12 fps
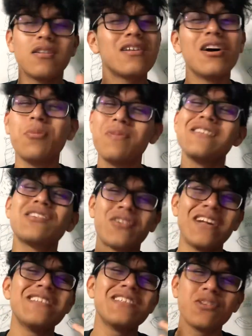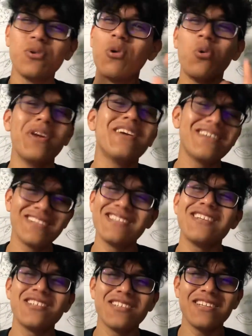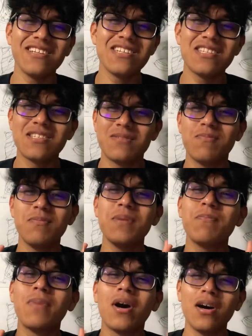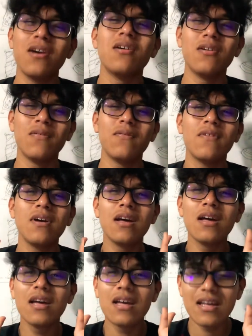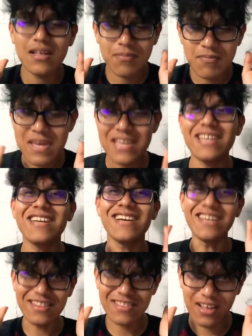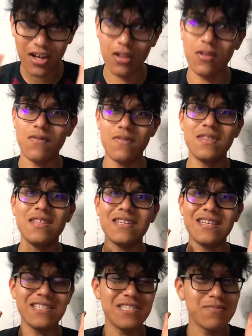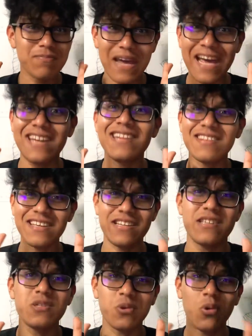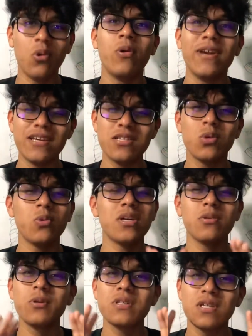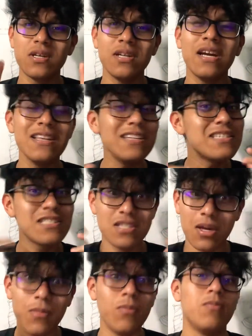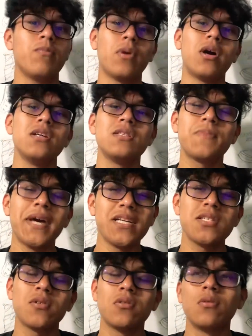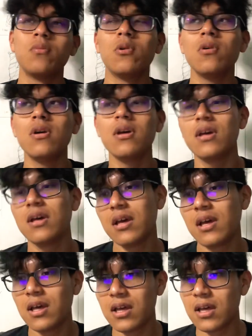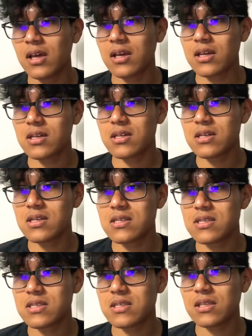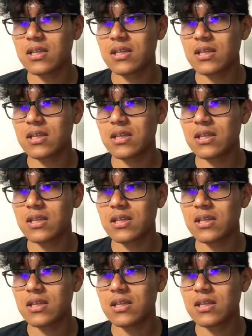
Help this crisis go away. Essentially, just be part of making all of these bad things go away so we can return at least some parts back to normal because